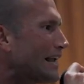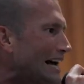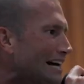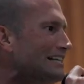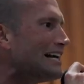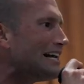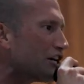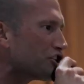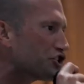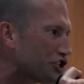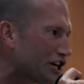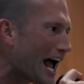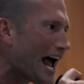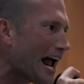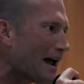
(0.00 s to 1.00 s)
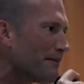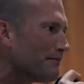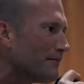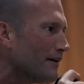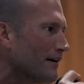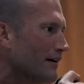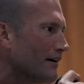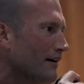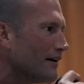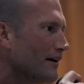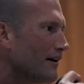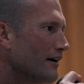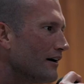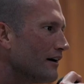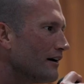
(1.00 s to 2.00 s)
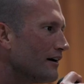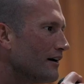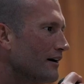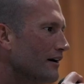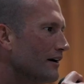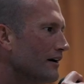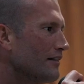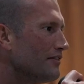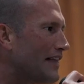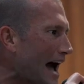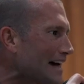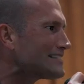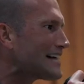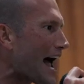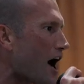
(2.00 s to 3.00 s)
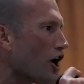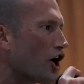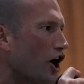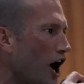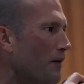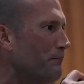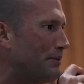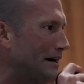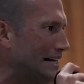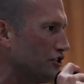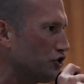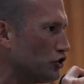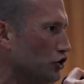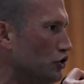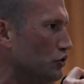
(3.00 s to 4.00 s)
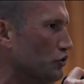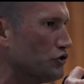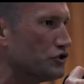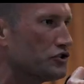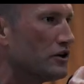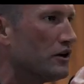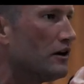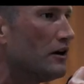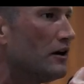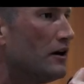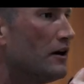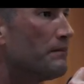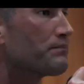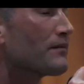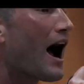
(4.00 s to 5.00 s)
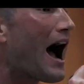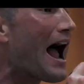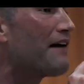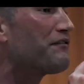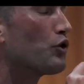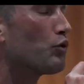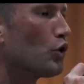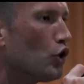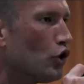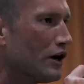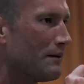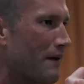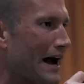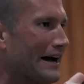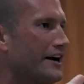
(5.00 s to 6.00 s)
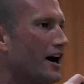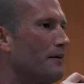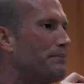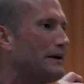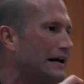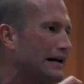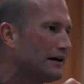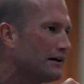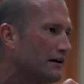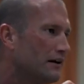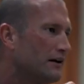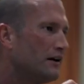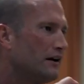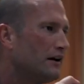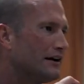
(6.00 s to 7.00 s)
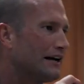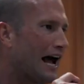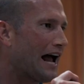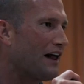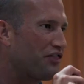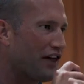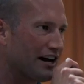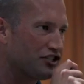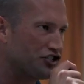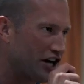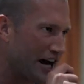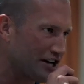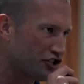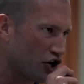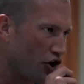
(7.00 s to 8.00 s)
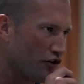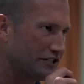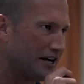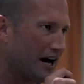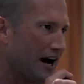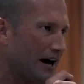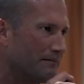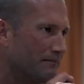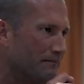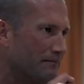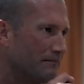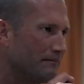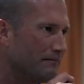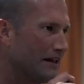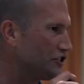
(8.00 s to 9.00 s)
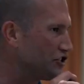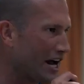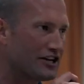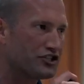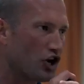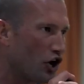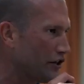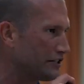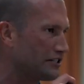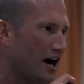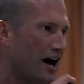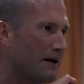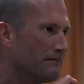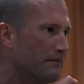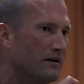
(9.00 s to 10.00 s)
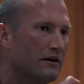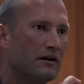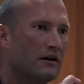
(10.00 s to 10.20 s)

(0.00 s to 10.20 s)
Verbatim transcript: Isn't it a shame that's how companies lose. I have a rule at my company, okay? Things change all the time. They change all the time.